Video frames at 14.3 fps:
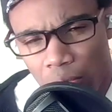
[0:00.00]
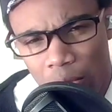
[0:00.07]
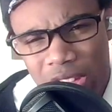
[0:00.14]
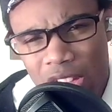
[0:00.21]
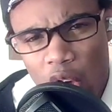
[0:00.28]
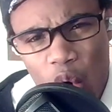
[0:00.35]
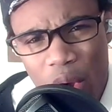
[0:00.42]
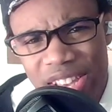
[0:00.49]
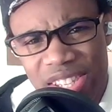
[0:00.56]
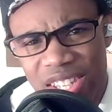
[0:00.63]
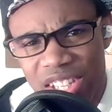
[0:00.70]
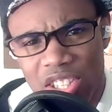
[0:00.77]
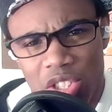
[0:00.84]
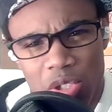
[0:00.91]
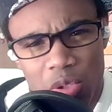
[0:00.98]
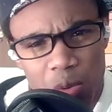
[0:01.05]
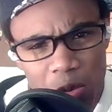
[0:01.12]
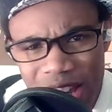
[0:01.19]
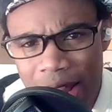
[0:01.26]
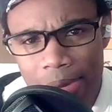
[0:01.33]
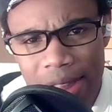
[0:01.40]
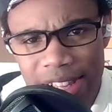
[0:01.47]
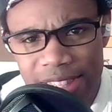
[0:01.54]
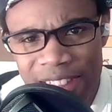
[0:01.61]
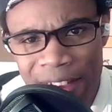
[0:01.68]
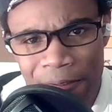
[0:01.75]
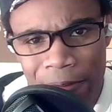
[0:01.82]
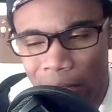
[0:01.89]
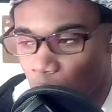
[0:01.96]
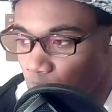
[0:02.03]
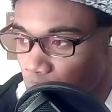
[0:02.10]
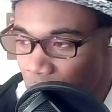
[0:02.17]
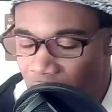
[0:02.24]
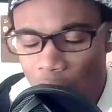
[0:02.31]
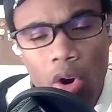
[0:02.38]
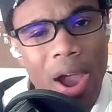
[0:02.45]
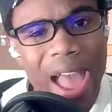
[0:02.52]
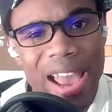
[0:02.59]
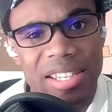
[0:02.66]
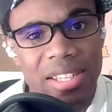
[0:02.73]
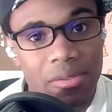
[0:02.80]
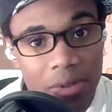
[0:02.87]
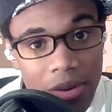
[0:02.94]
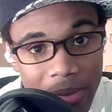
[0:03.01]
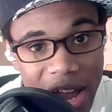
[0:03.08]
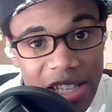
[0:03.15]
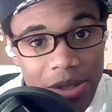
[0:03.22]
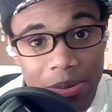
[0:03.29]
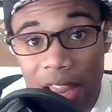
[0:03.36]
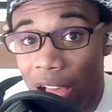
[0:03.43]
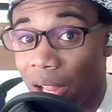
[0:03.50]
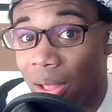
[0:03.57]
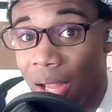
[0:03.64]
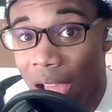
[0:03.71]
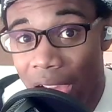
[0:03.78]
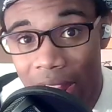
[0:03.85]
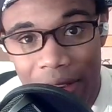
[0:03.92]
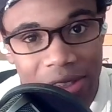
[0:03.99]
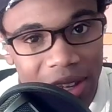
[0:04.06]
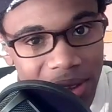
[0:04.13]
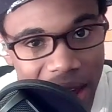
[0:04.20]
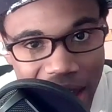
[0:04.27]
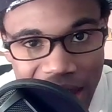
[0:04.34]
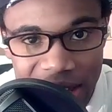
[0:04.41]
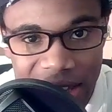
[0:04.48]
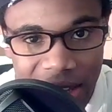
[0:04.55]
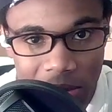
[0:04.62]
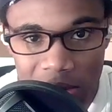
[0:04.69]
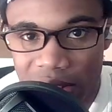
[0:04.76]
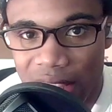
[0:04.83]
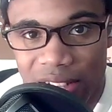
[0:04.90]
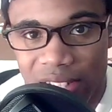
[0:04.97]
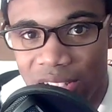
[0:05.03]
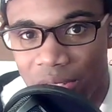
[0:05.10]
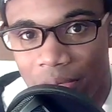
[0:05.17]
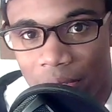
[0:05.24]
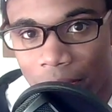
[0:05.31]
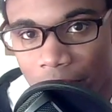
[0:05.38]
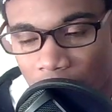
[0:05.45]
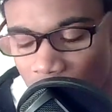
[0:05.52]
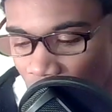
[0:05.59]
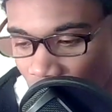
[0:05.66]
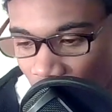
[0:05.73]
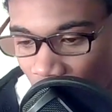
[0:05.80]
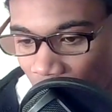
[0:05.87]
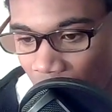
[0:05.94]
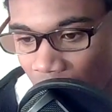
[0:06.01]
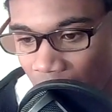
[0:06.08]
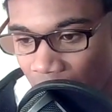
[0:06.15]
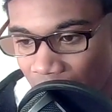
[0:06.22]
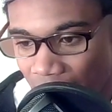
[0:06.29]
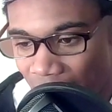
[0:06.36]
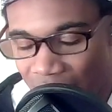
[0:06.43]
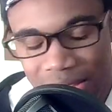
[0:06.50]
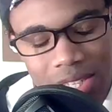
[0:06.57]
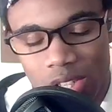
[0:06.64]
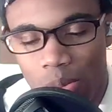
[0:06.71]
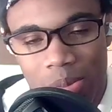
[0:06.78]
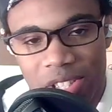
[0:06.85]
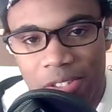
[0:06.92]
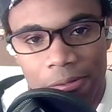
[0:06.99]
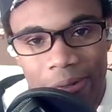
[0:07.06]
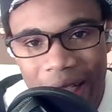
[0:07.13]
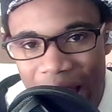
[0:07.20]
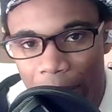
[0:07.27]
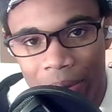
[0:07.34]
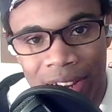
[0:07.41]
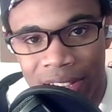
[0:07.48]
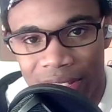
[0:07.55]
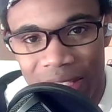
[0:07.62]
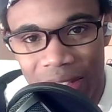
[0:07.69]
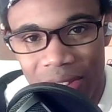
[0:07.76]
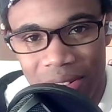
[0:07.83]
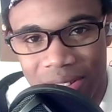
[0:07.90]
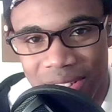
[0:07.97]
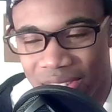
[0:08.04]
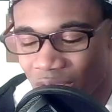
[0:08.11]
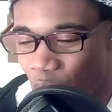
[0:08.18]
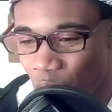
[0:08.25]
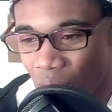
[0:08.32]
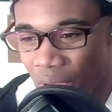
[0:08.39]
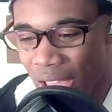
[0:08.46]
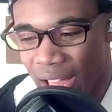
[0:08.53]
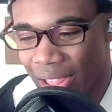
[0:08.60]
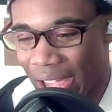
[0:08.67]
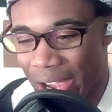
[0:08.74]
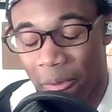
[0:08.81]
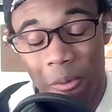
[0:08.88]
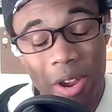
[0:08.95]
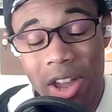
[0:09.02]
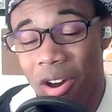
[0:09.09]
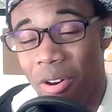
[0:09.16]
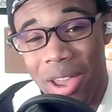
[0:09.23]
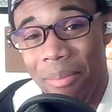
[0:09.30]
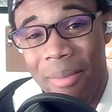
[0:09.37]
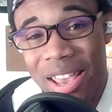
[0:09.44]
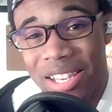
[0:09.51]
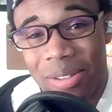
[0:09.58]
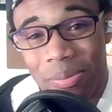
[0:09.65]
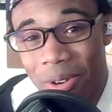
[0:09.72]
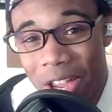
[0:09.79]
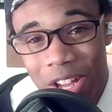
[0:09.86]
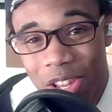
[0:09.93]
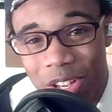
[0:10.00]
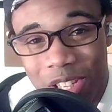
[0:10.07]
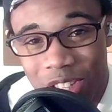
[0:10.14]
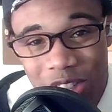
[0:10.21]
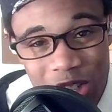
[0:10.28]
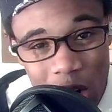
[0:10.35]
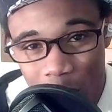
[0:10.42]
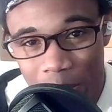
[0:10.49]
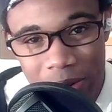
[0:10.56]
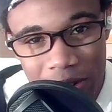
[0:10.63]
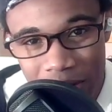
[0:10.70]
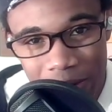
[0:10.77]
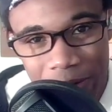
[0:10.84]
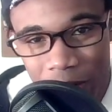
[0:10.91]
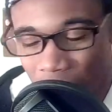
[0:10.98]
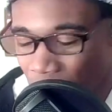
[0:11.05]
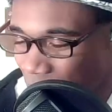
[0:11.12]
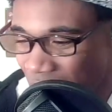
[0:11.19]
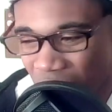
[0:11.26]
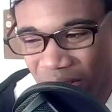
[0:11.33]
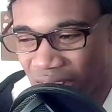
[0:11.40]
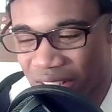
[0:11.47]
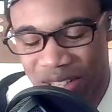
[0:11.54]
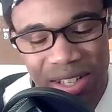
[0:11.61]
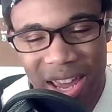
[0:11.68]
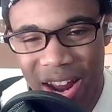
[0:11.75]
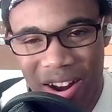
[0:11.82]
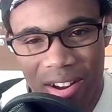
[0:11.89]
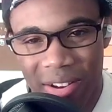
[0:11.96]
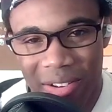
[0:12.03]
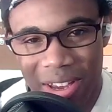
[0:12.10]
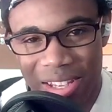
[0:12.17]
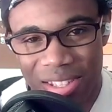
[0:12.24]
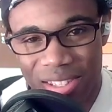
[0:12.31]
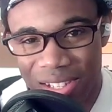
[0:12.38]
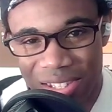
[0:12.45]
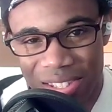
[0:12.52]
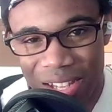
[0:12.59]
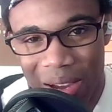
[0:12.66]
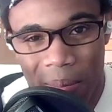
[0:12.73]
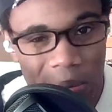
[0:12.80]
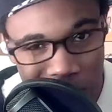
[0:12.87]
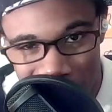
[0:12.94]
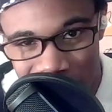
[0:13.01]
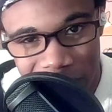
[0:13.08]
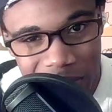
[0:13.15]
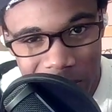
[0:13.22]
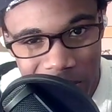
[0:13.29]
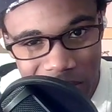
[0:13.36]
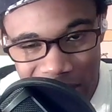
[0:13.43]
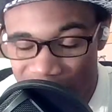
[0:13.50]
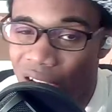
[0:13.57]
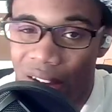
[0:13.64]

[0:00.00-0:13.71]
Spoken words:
Rio is extremely different. Rio actually reminds me a lot of The Lion King, which I just reviewed. It has so much vibrant colors, so like Rio, it makes Rio look so beautiful. Rio de Janeiro is just a beautiful place.